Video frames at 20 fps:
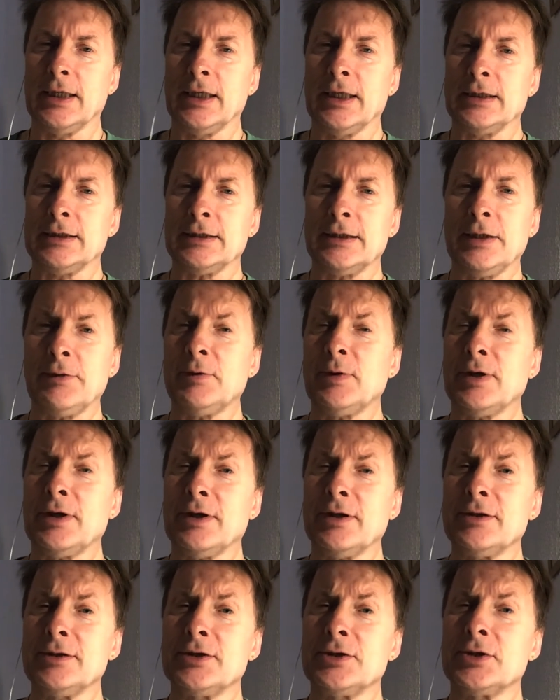Today we're
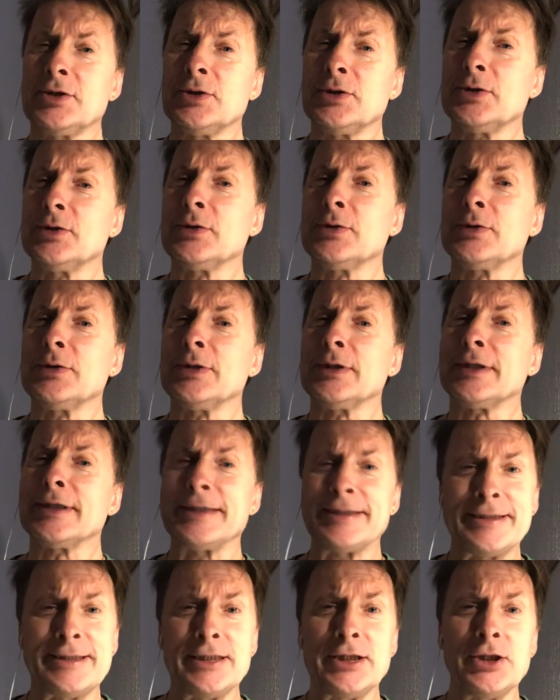going to
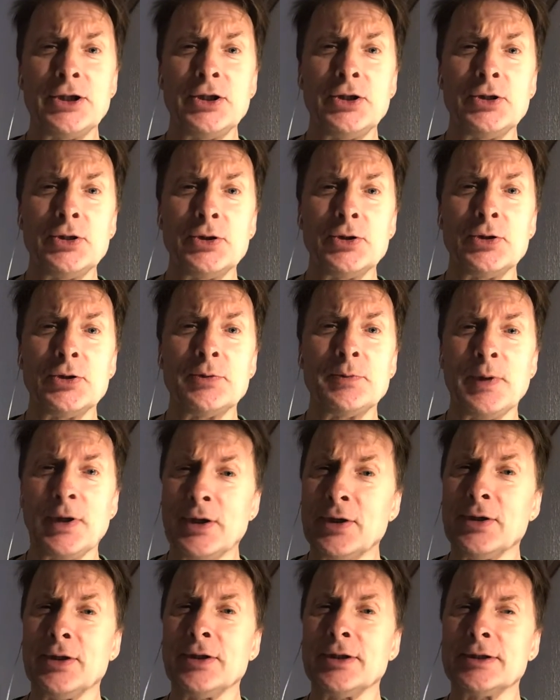continue
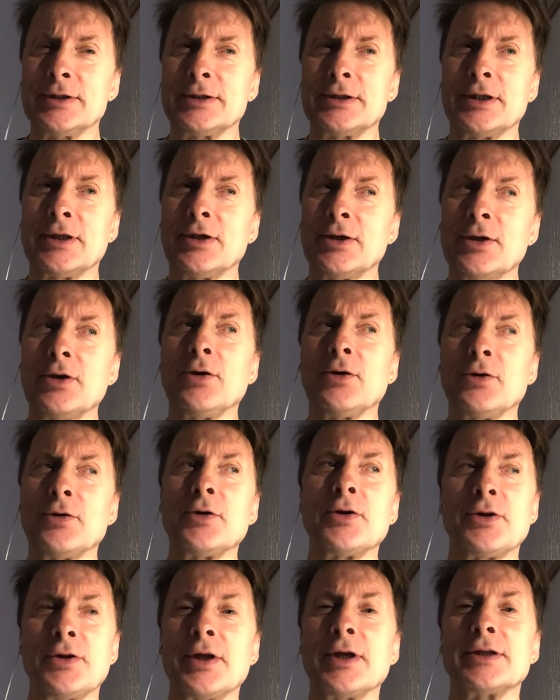because there are a lot of
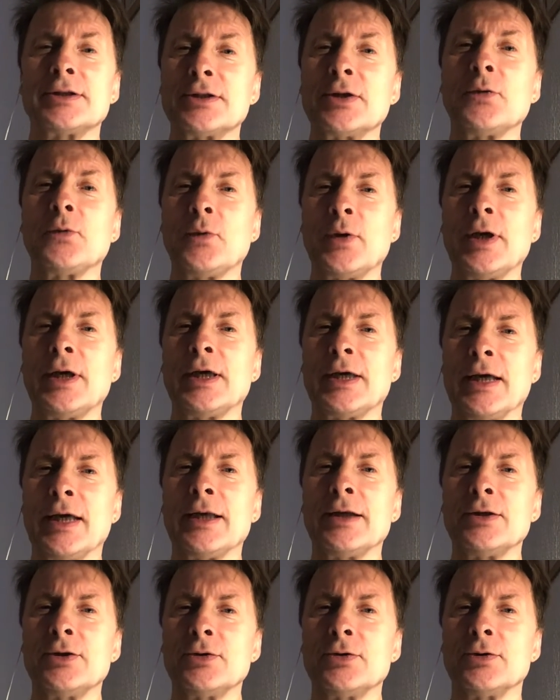things that we
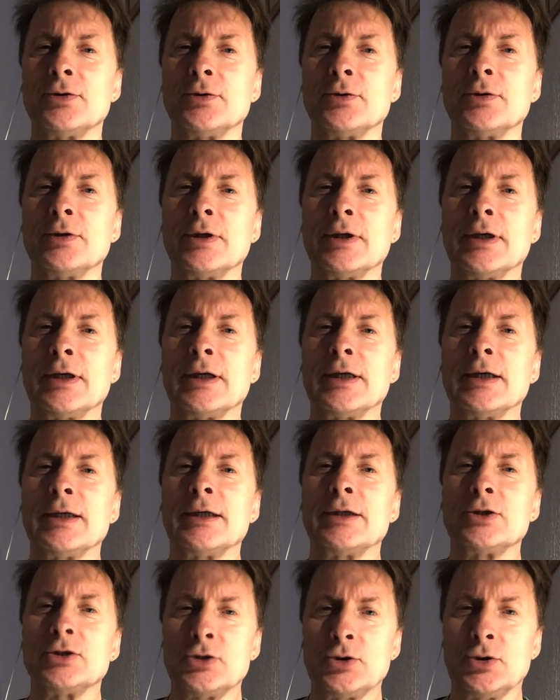can do
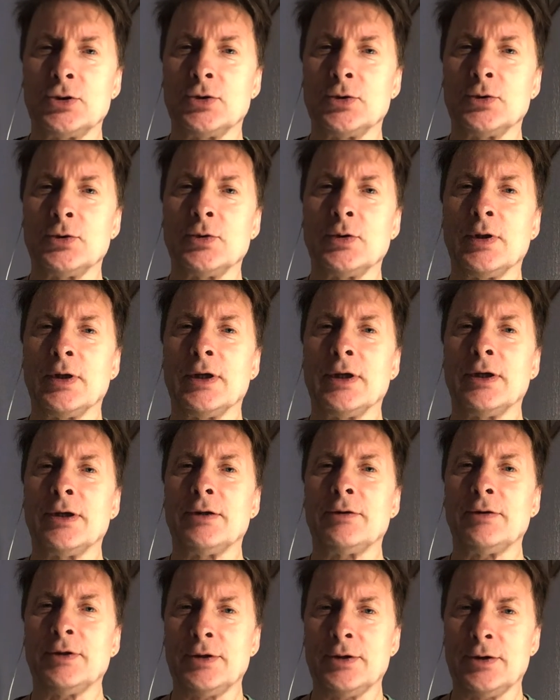to
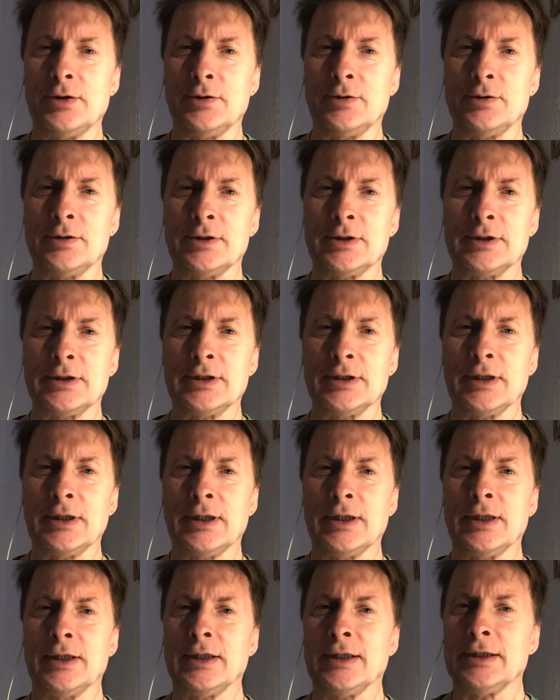reduce
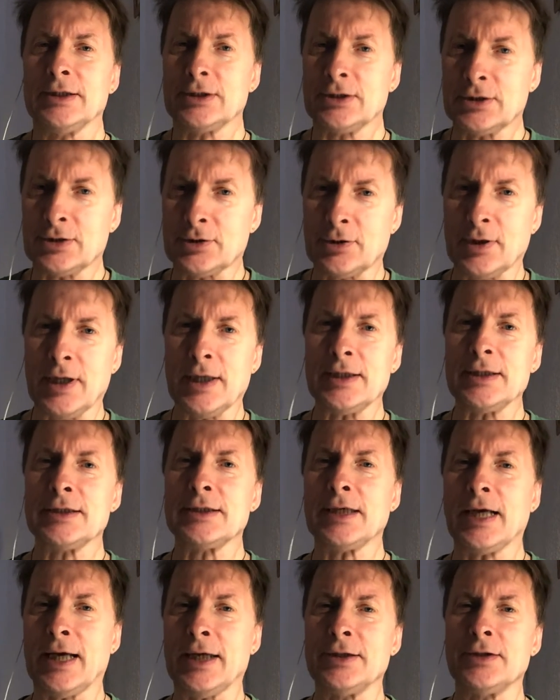stress
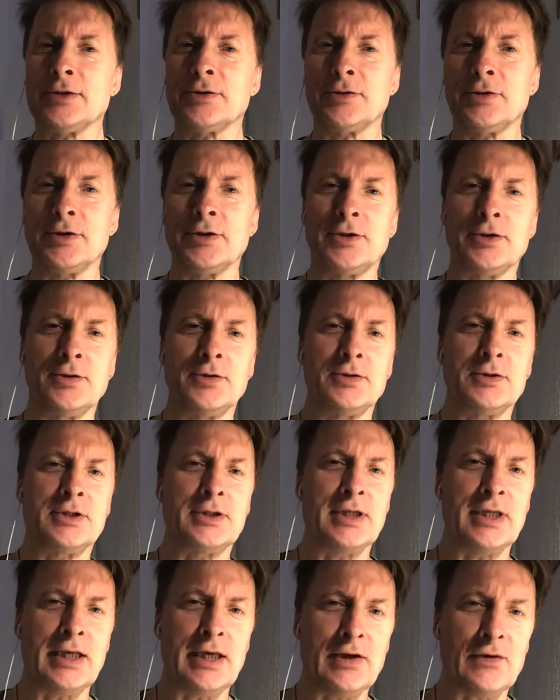and to reduce
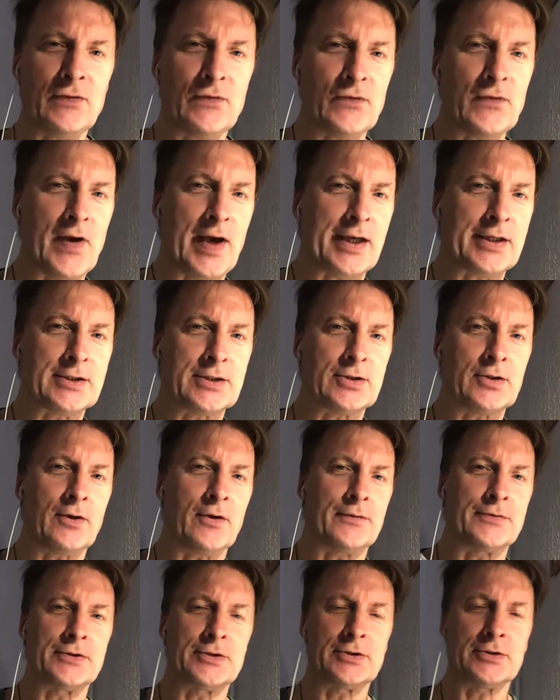the effects of
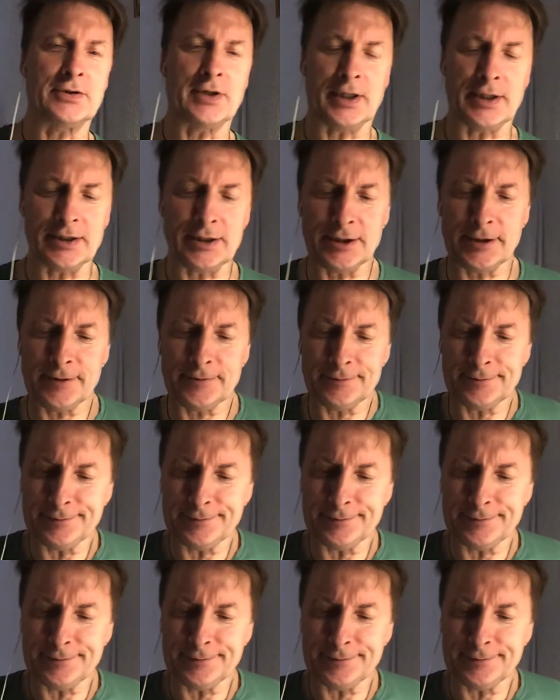stress.